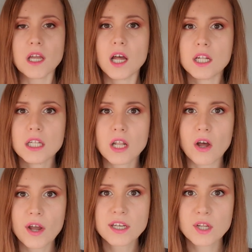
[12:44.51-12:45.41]

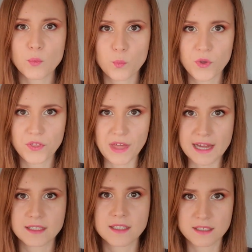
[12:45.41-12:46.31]
Align with
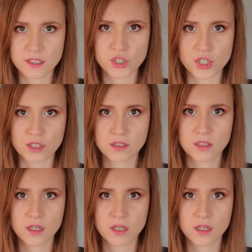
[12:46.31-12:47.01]
that decision.